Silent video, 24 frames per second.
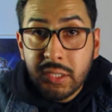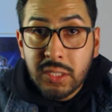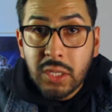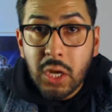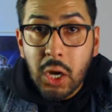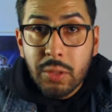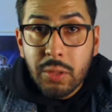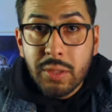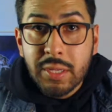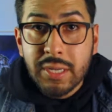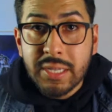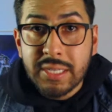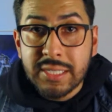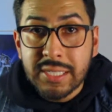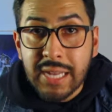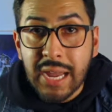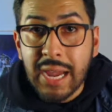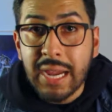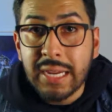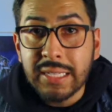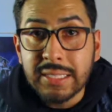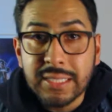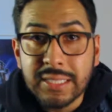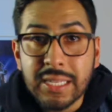are the
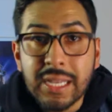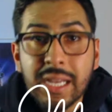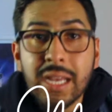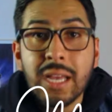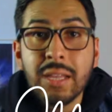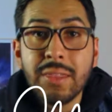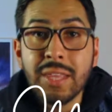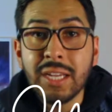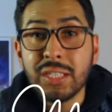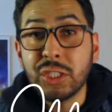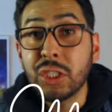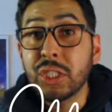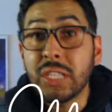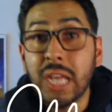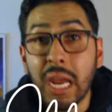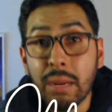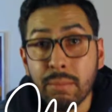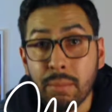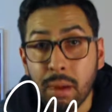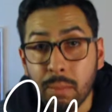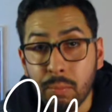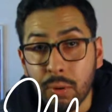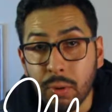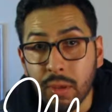designs that she came
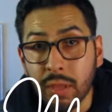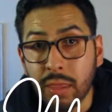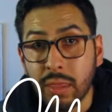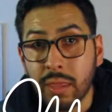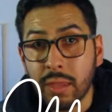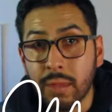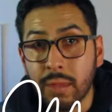up with.